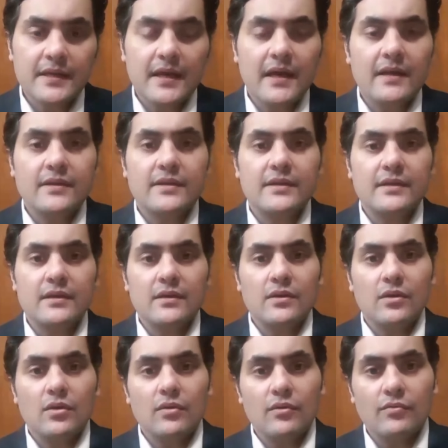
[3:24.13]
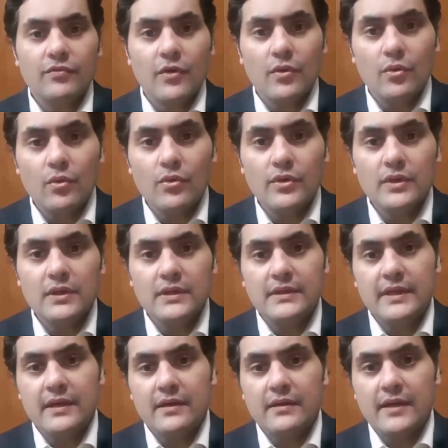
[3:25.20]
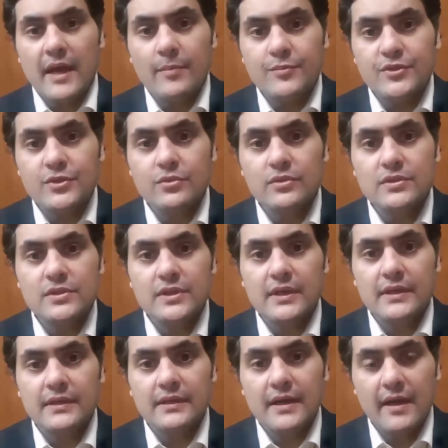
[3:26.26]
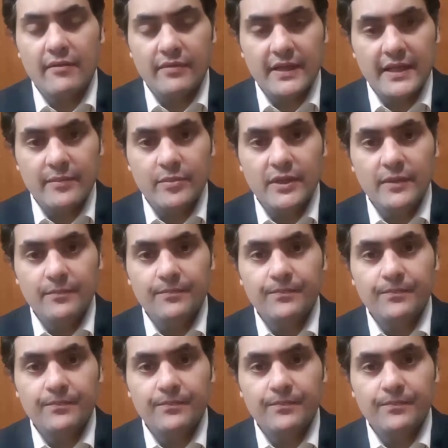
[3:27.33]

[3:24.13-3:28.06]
and for oral, there are capsules available.